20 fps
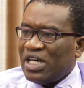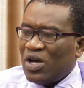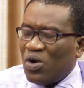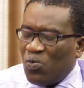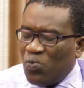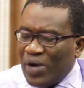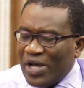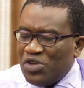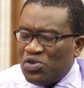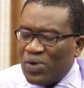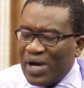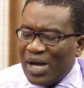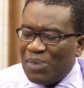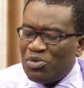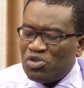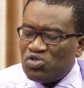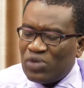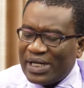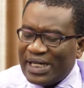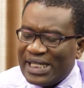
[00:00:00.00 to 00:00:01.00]
When you are able
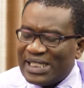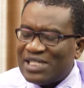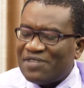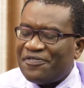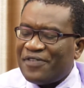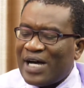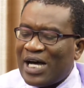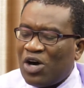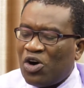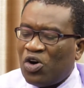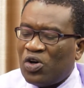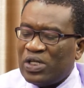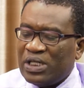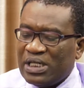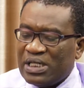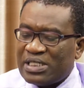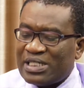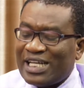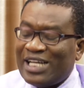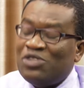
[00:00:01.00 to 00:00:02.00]
to identify all
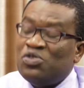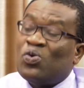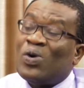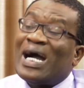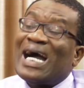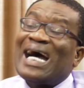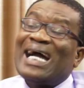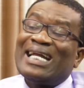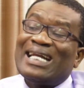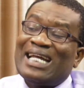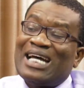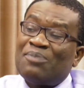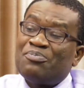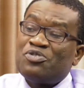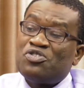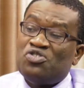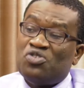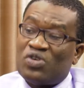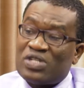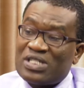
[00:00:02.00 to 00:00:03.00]
this and you add up
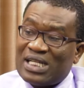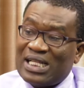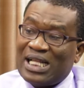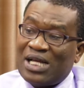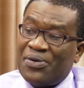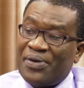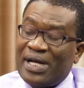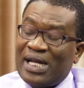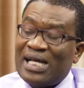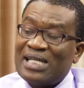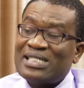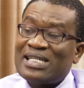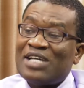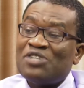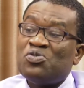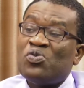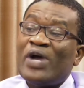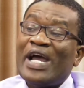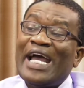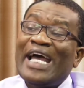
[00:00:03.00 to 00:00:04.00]
to your salary, realize that
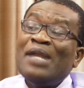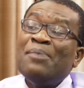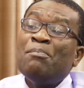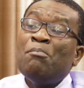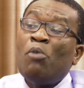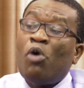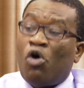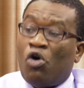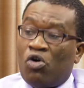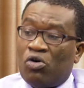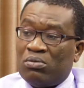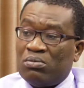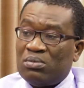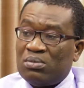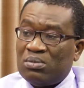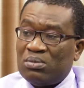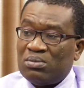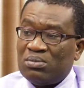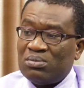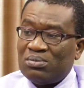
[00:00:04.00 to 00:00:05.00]
you earn more
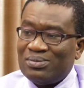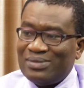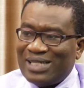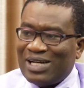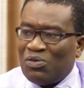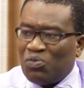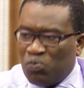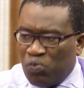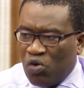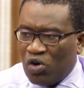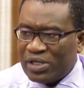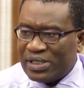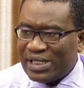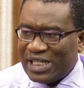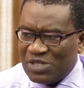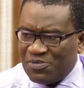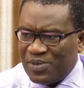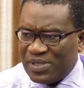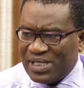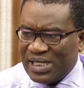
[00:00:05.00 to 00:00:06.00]
than what is
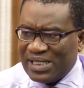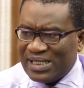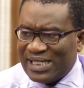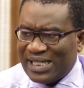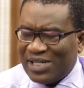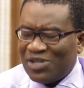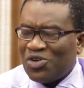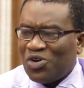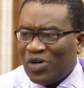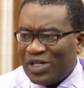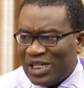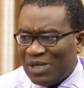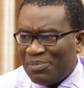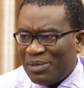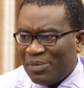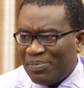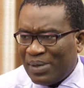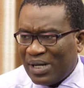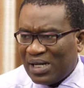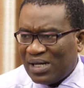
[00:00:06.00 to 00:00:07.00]
presented on the
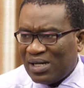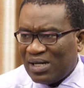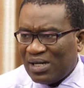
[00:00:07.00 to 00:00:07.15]
paper.